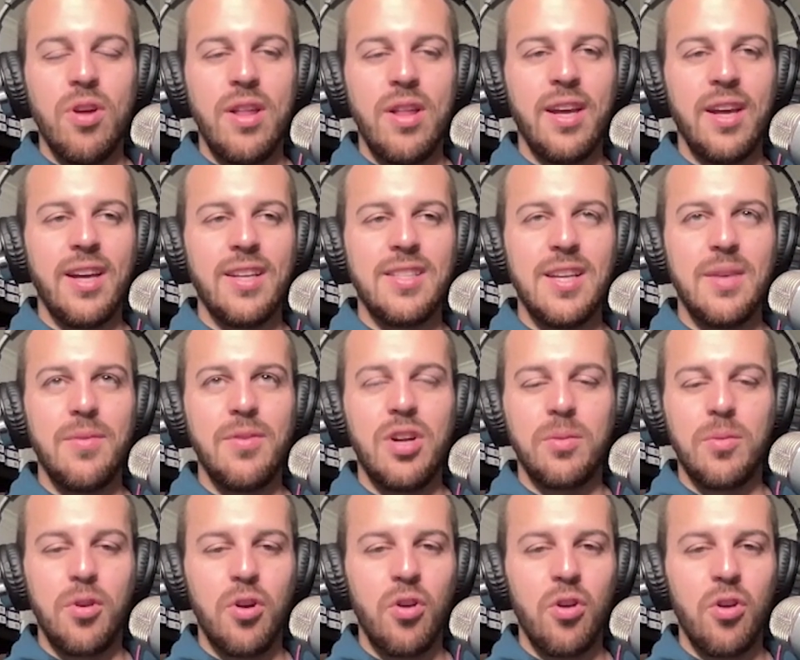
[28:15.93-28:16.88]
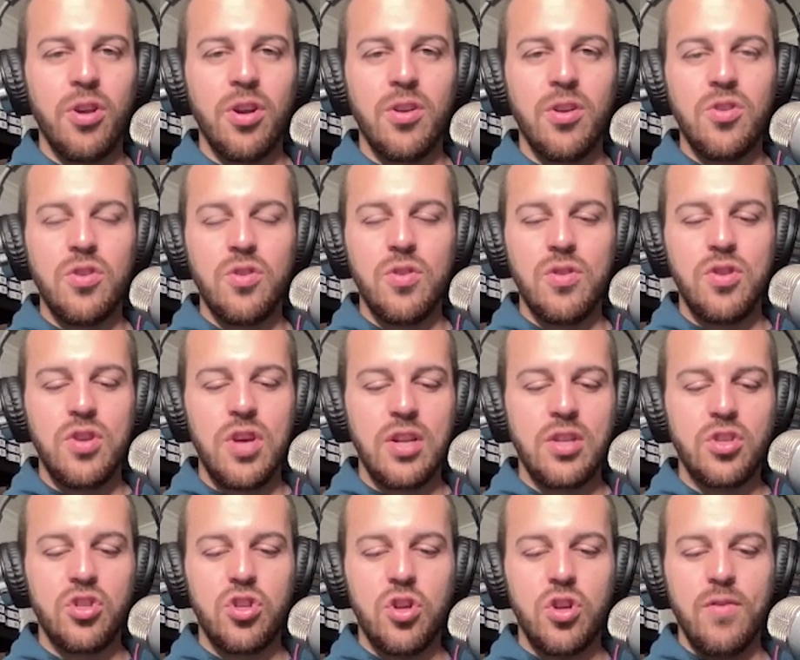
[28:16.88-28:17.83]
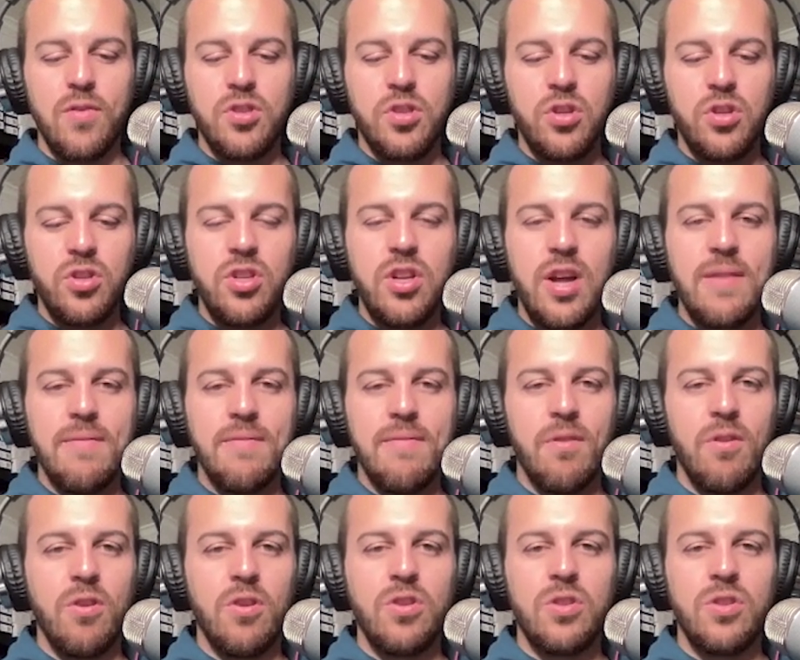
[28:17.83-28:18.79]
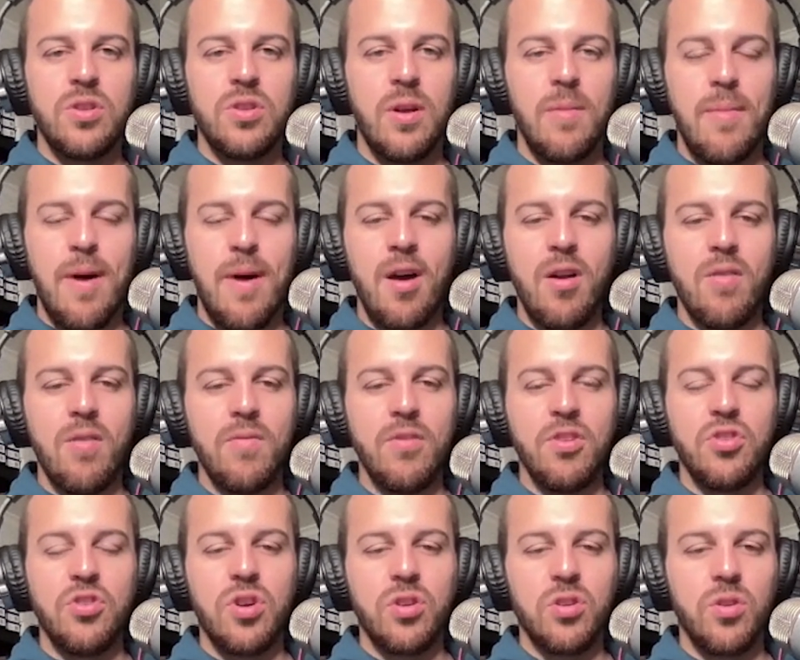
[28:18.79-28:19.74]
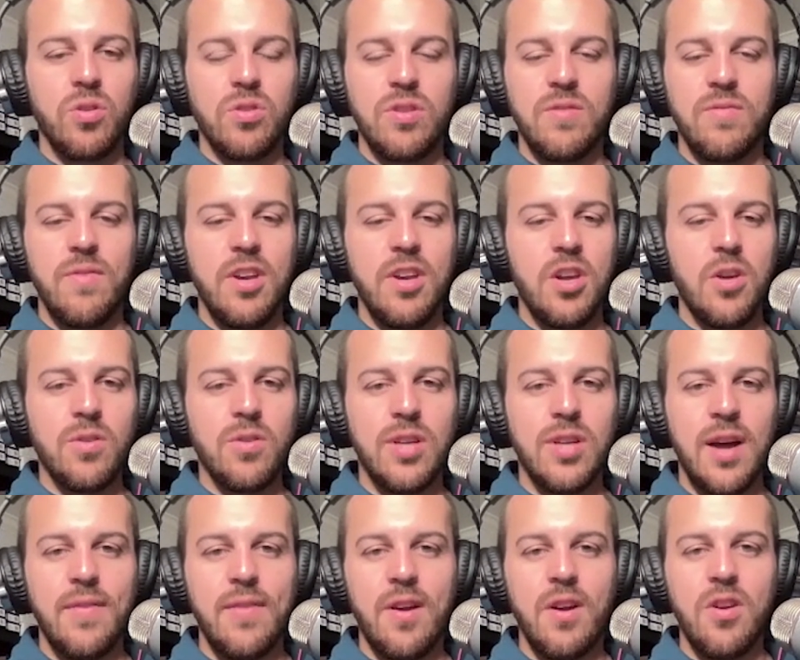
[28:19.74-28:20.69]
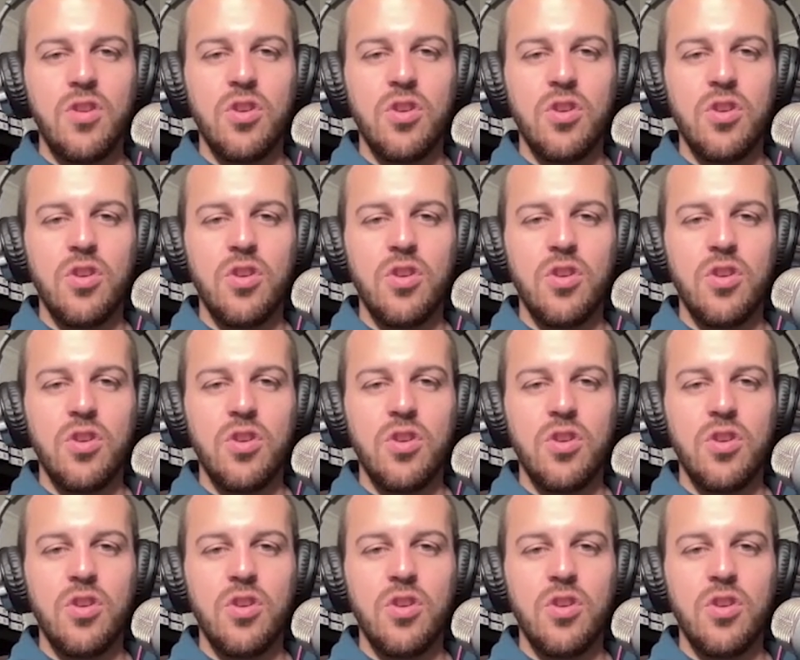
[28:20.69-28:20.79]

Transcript: And like I said, we talked about earlier, you get such a diverse amount of instructors and videos on there.